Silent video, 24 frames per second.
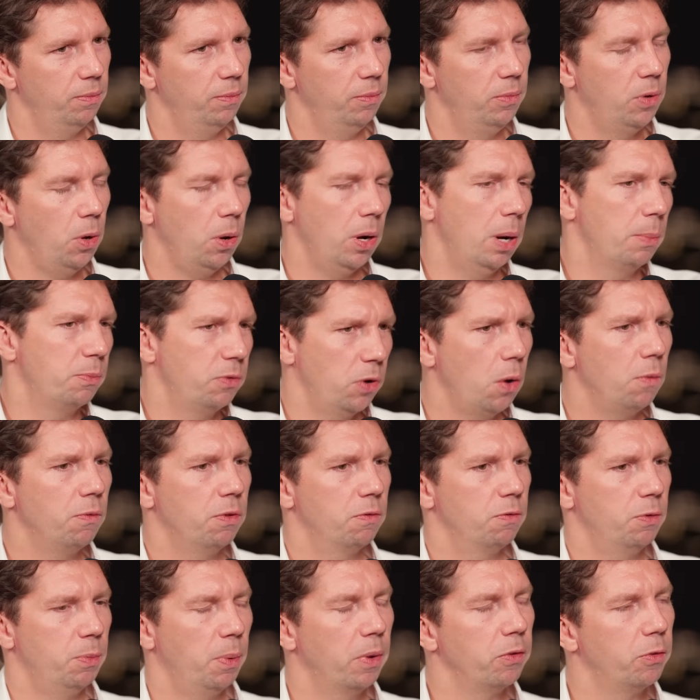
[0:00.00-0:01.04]
not absolve
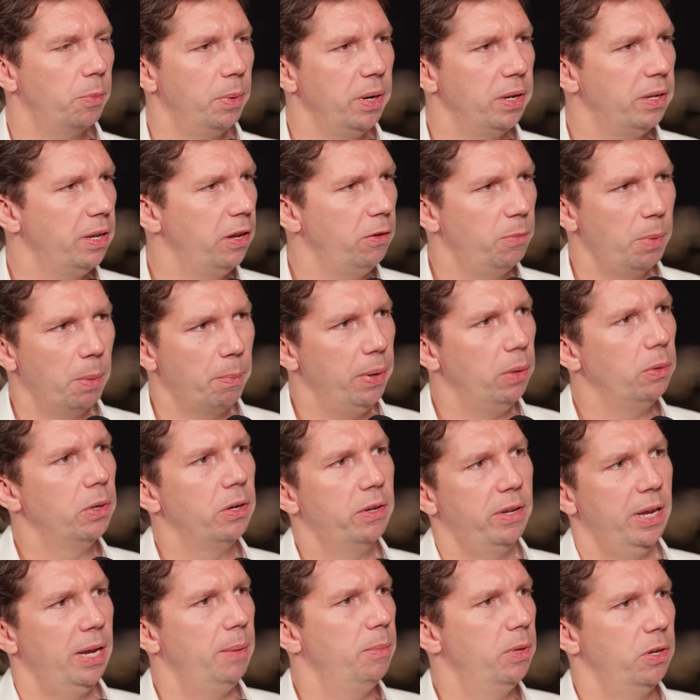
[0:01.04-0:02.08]
the responsibilities, but build
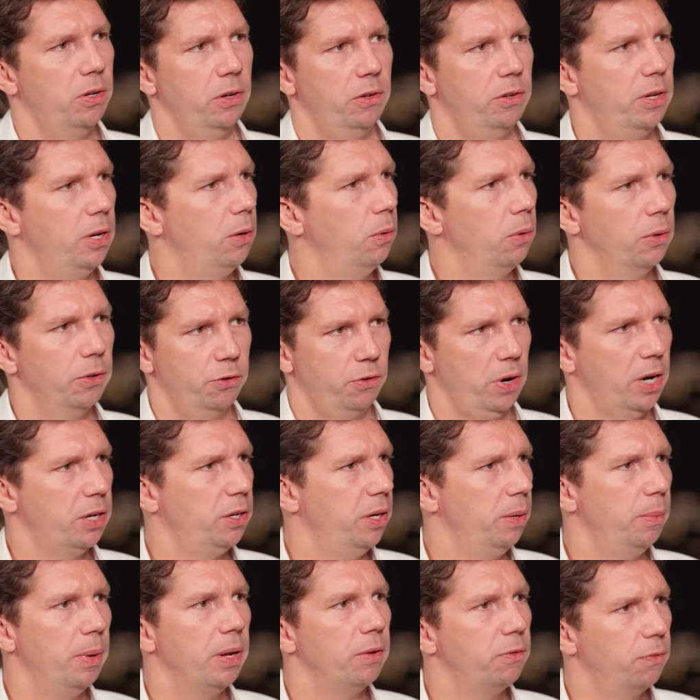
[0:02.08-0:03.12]
a team that just did all the
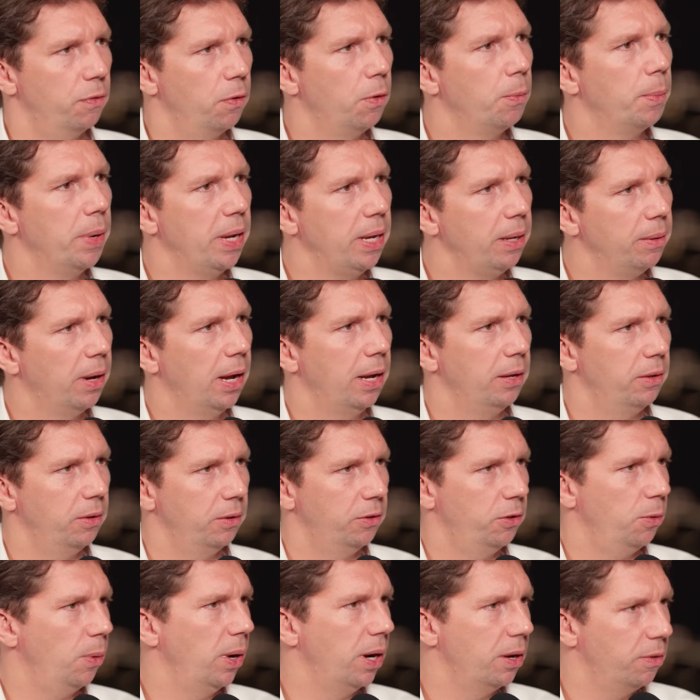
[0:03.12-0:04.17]
strategy bits for me.
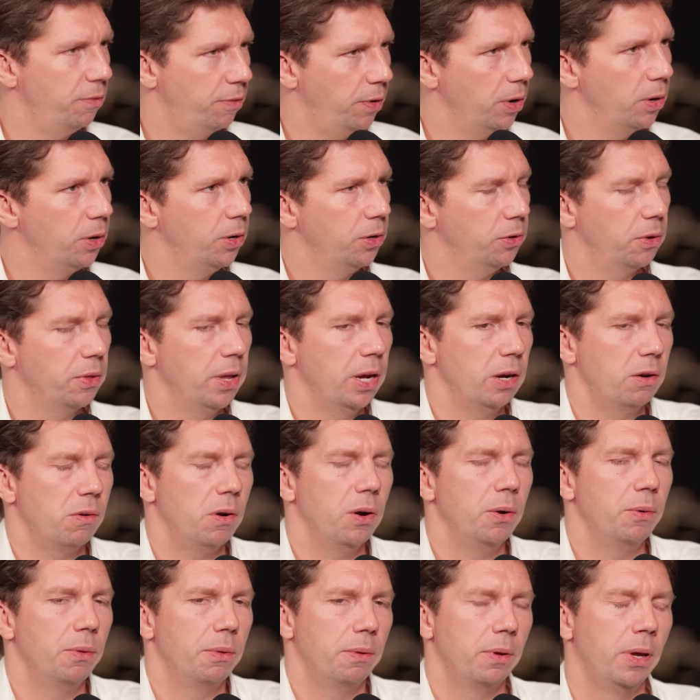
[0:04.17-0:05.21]
And so I could focus on that
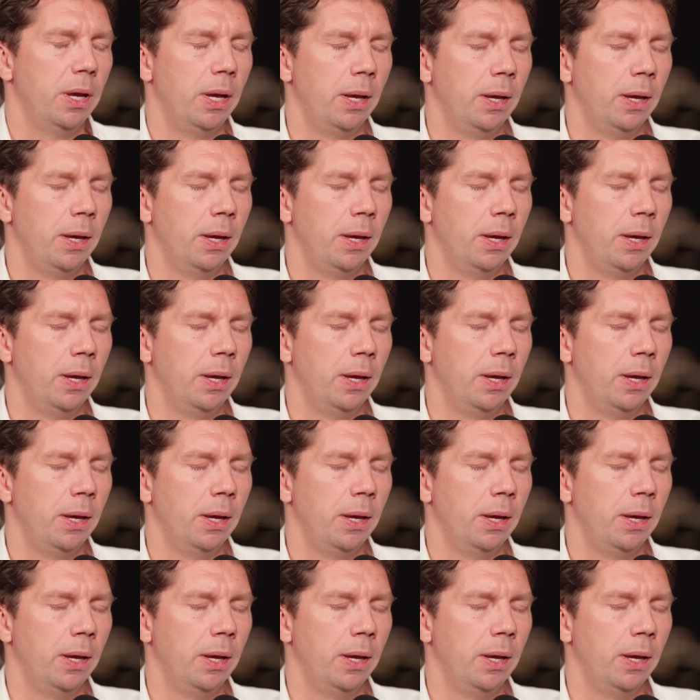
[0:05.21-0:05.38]
growth.